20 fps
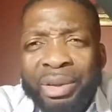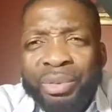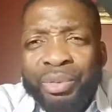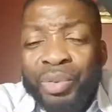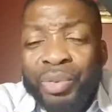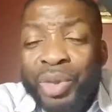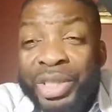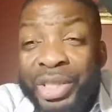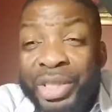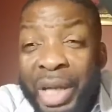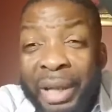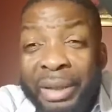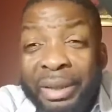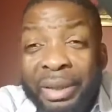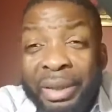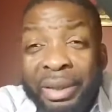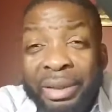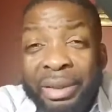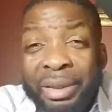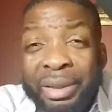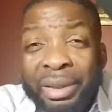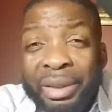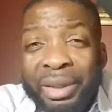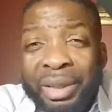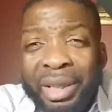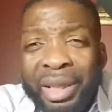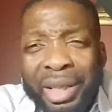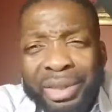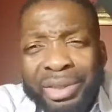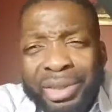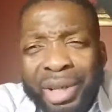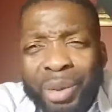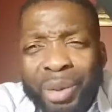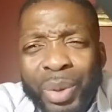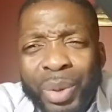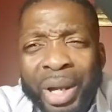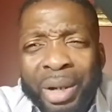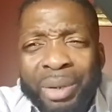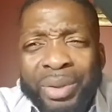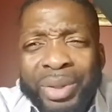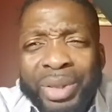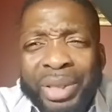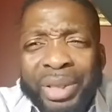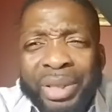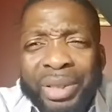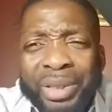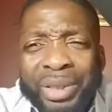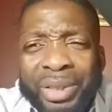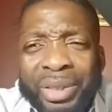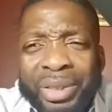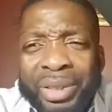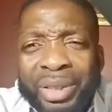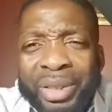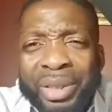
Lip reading: rejected is our heritage,